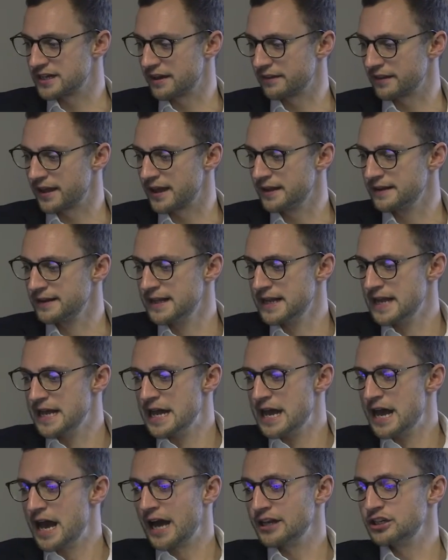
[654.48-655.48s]
out there.
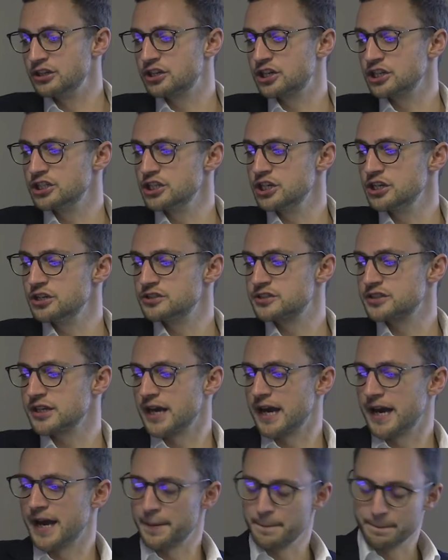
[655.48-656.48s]
And you can use
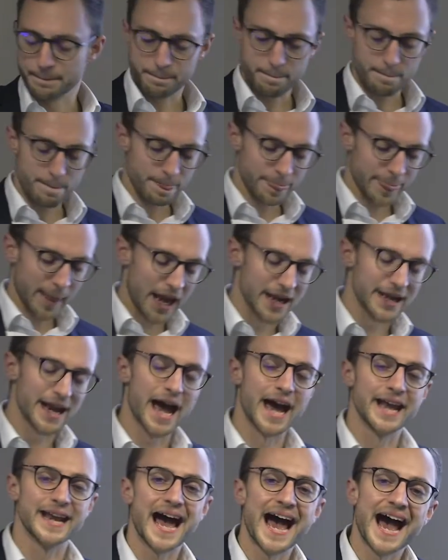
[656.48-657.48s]
an
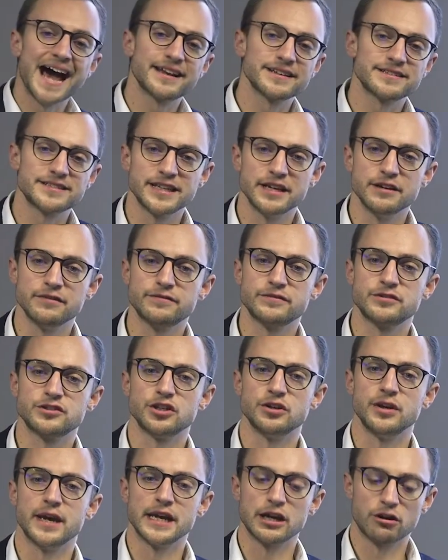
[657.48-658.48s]
additive
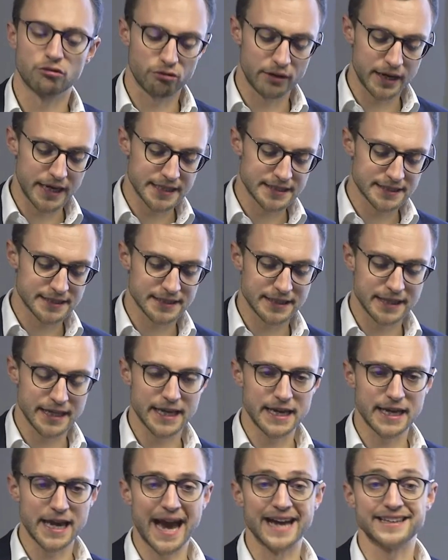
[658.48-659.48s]
to increase
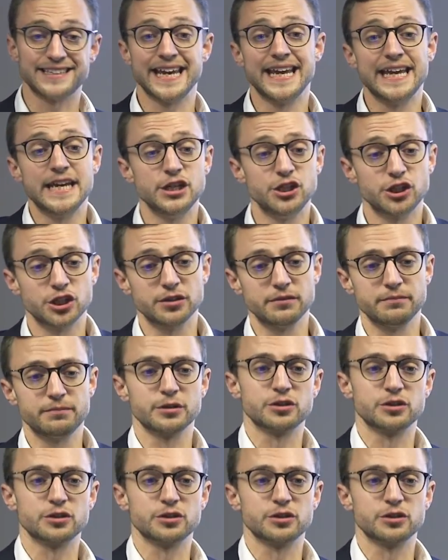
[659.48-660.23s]
the adhesion